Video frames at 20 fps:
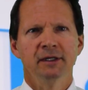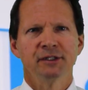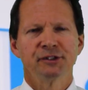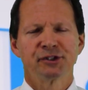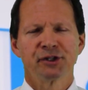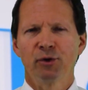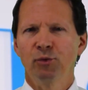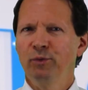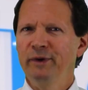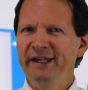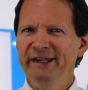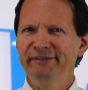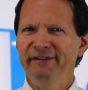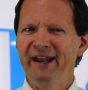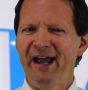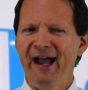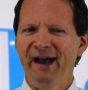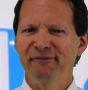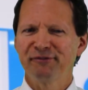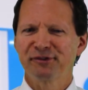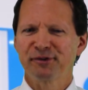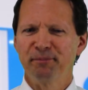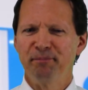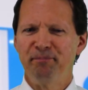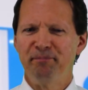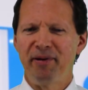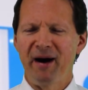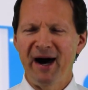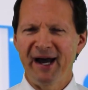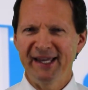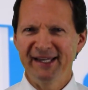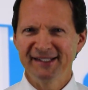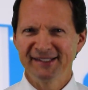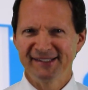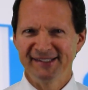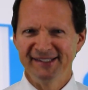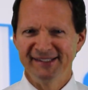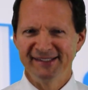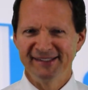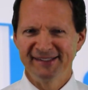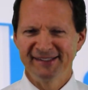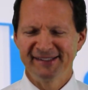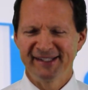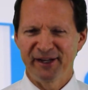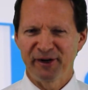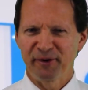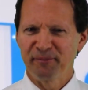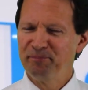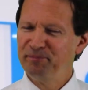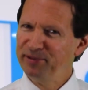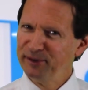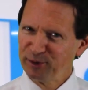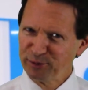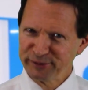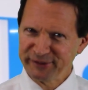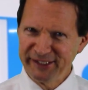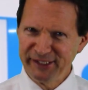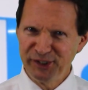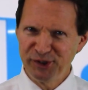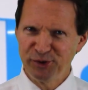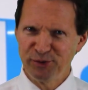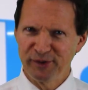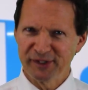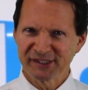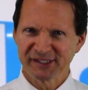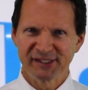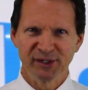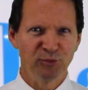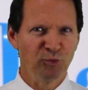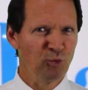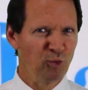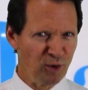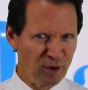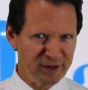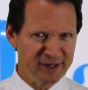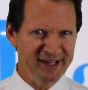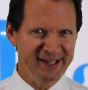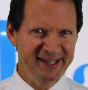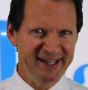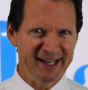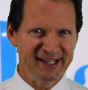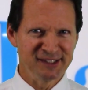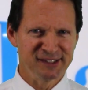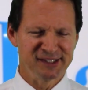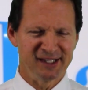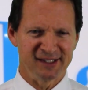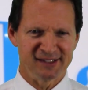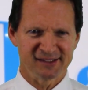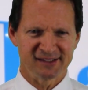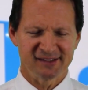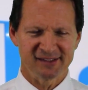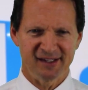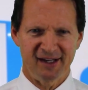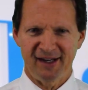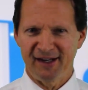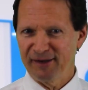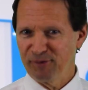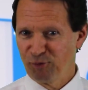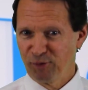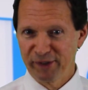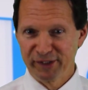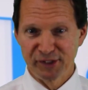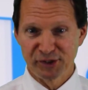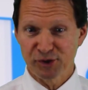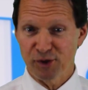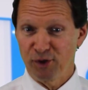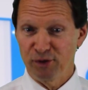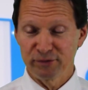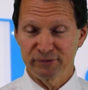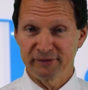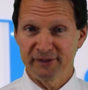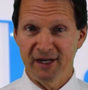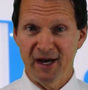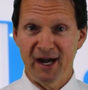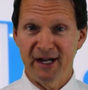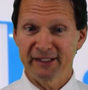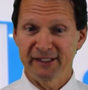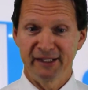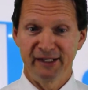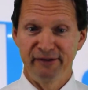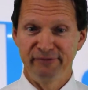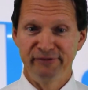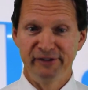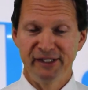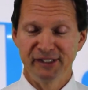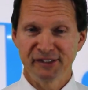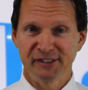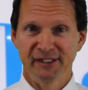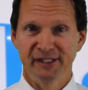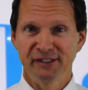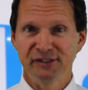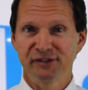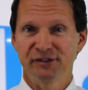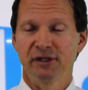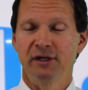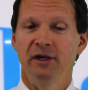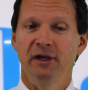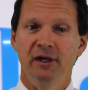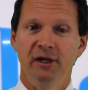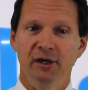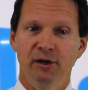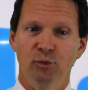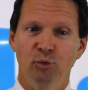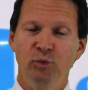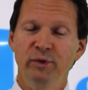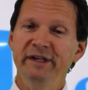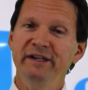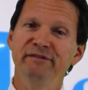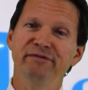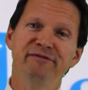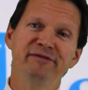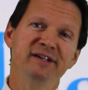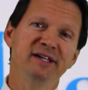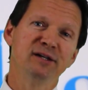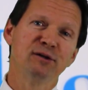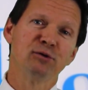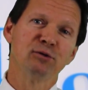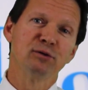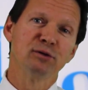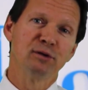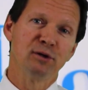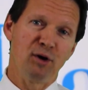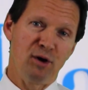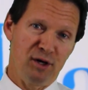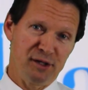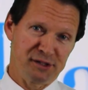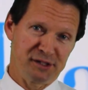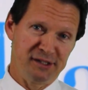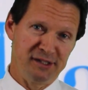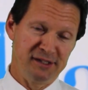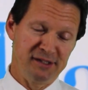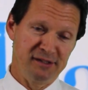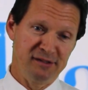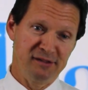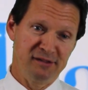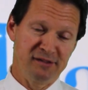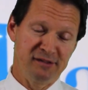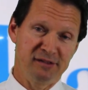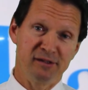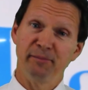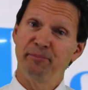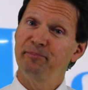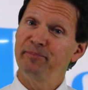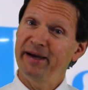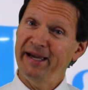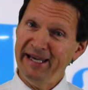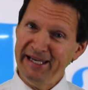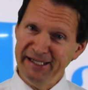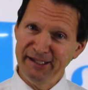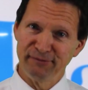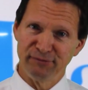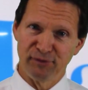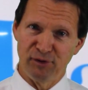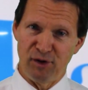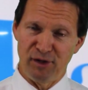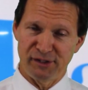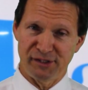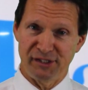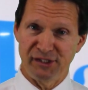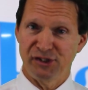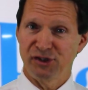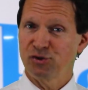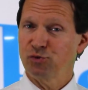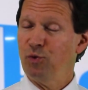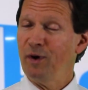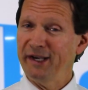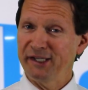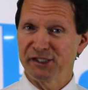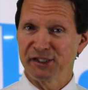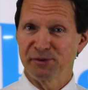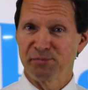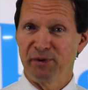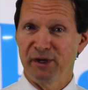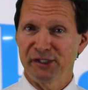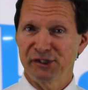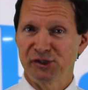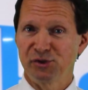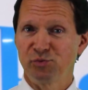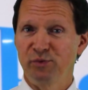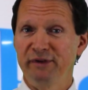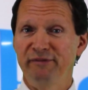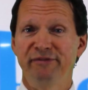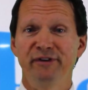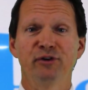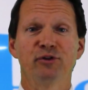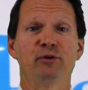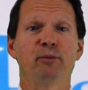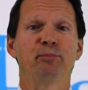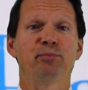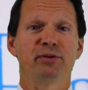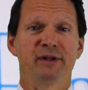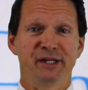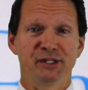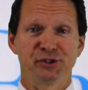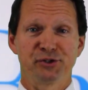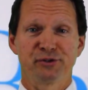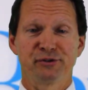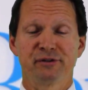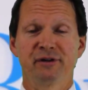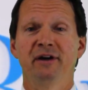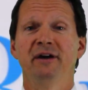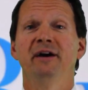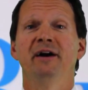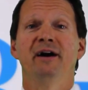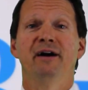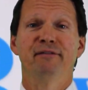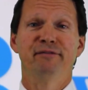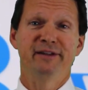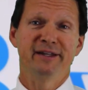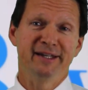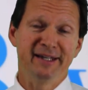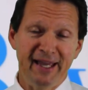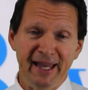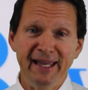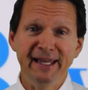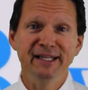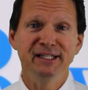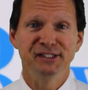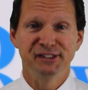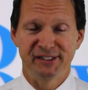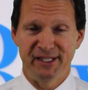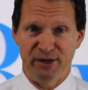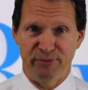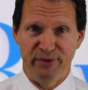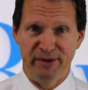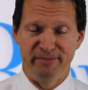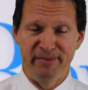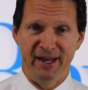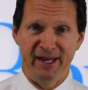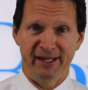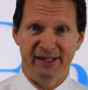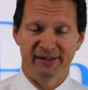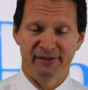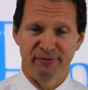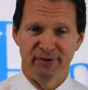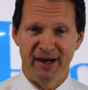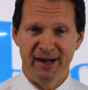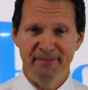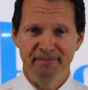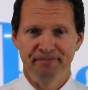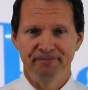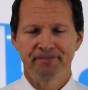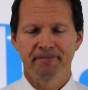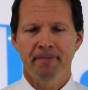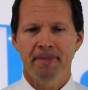So we even have some biases that are built into us that work against us. One is called cognitive dissonance. We feel losses, the pain of losses, twice as much as we feel the pleasure of the gains that we make, right?